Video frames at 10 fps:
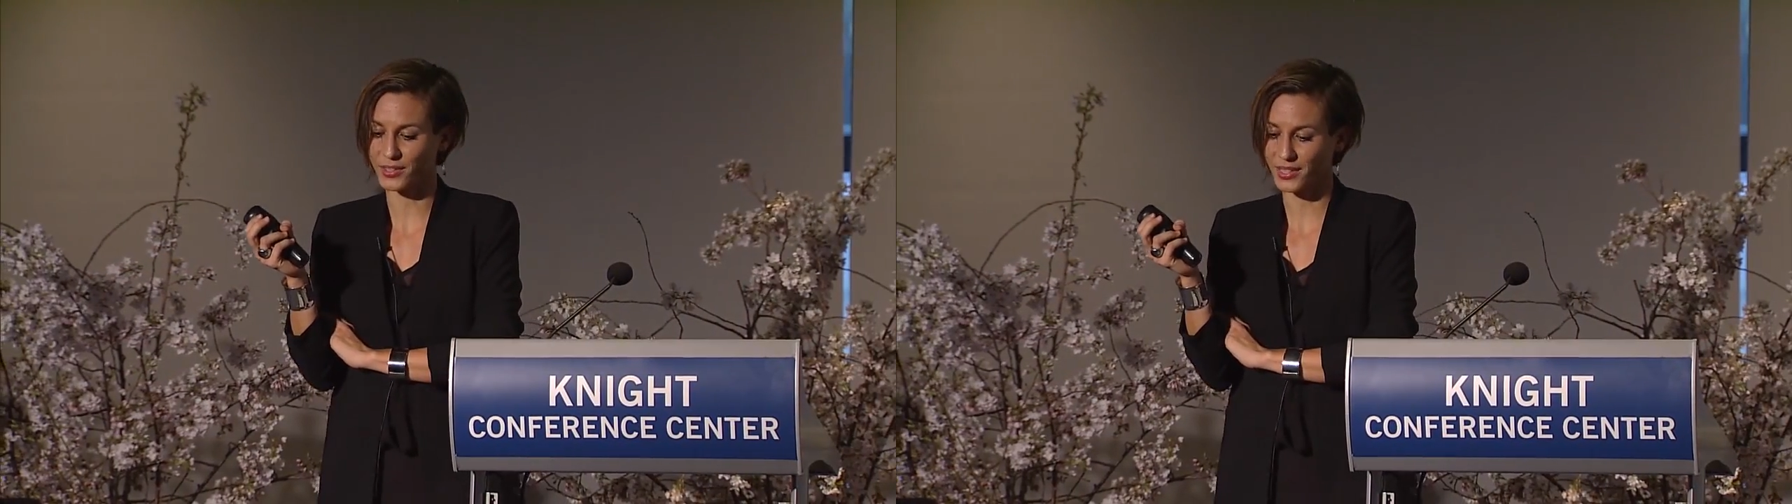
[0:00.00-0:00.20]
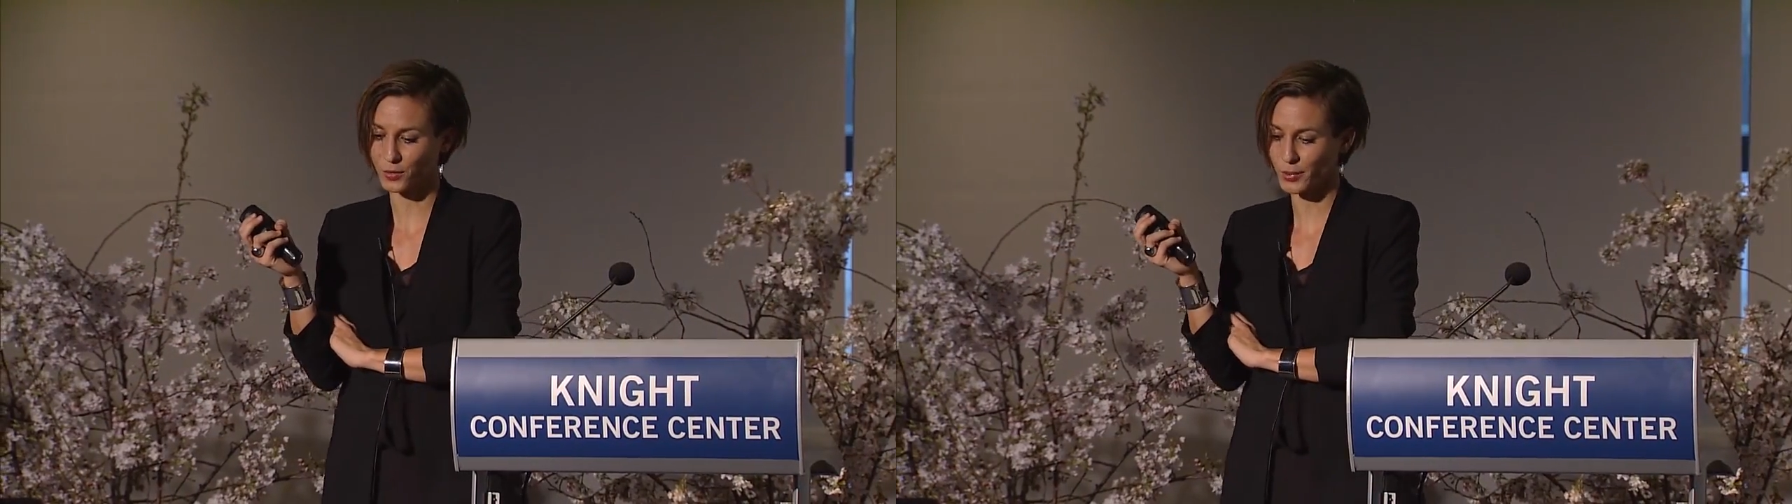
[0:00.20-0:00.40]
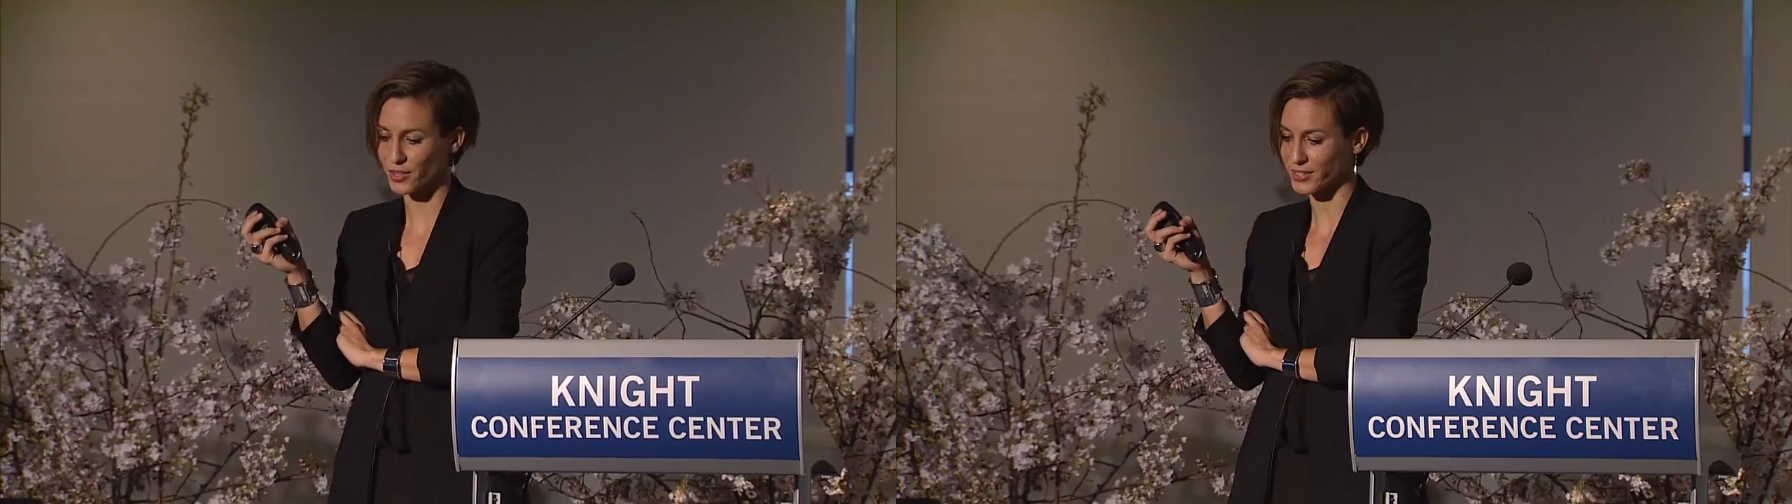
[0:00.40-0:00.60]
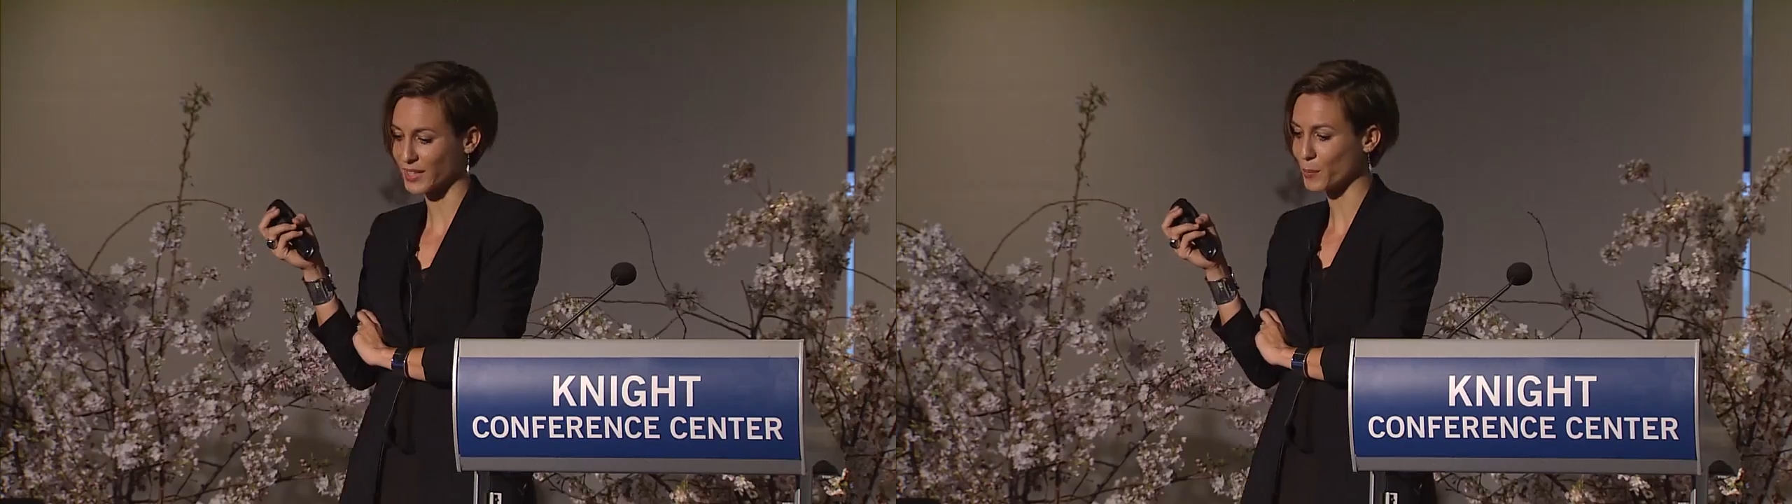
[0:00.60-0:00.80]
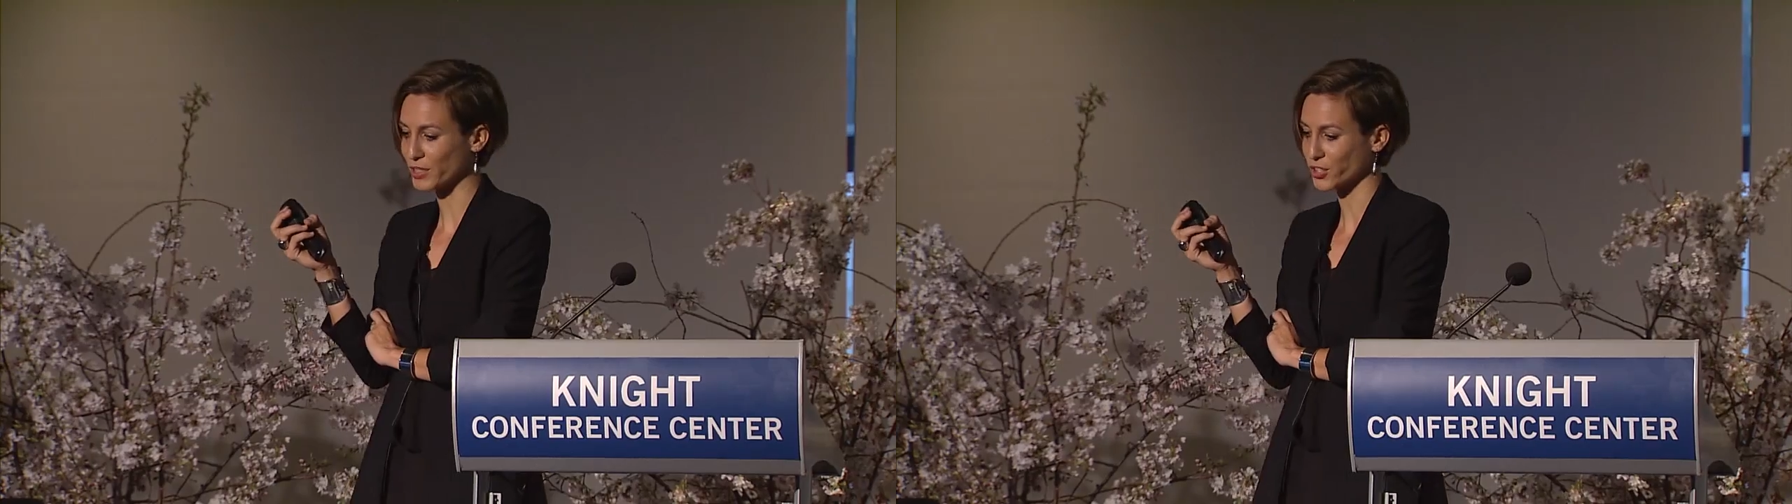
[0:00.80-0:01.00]
that we are
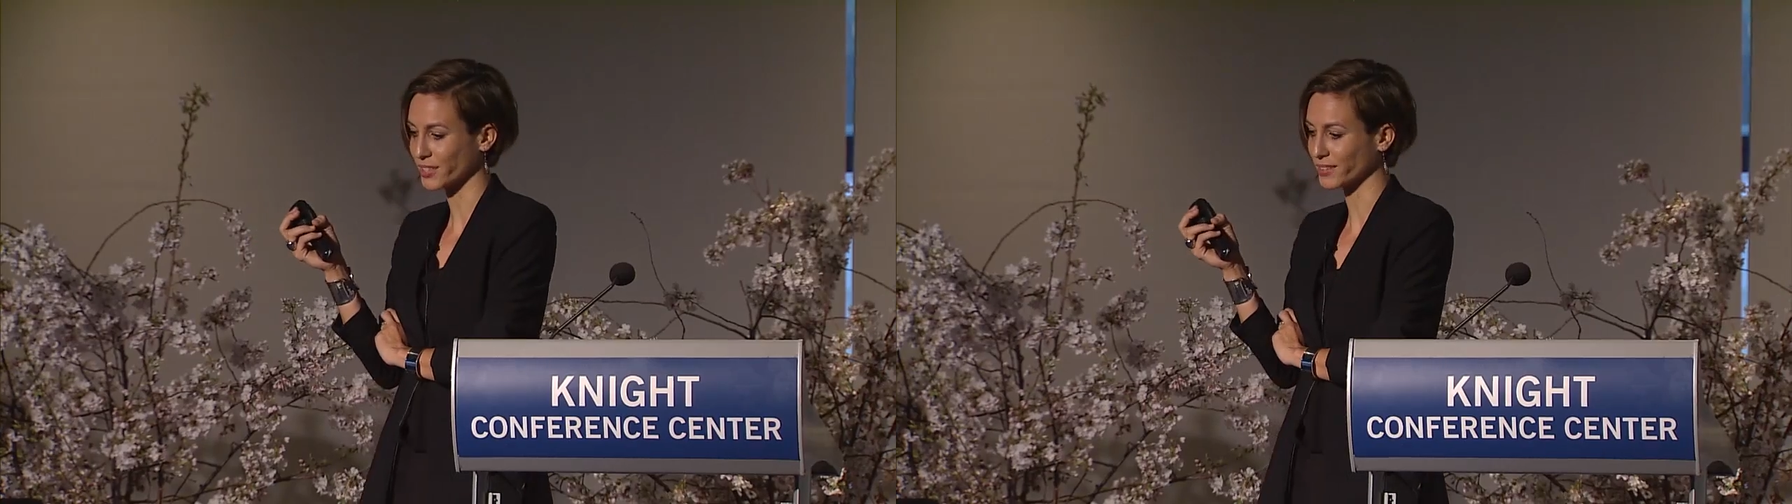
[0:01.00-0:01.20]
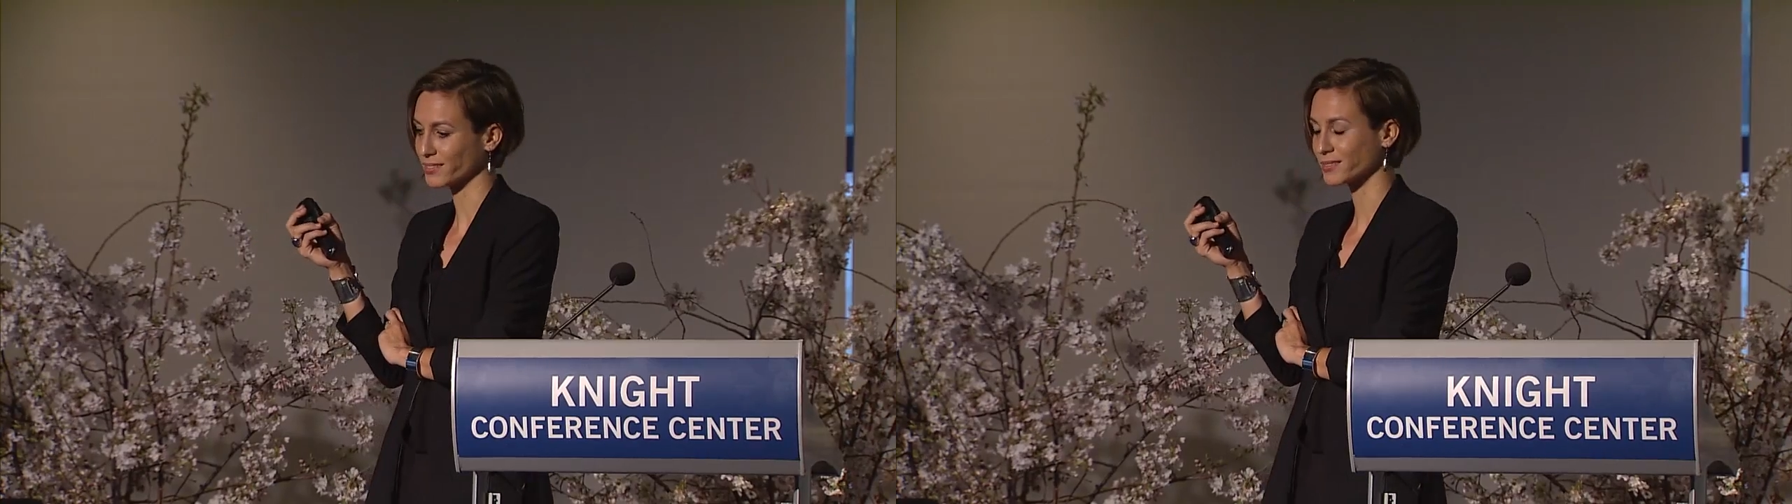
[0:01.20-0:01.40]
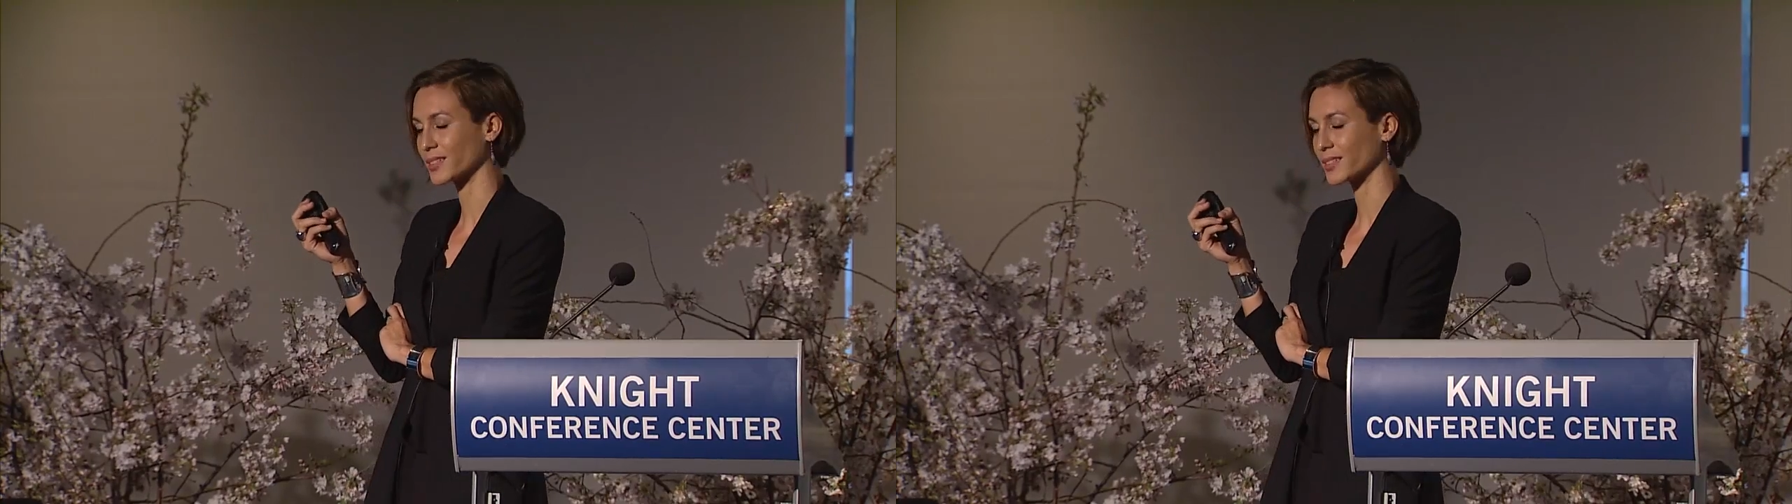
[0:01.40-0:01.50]
establishing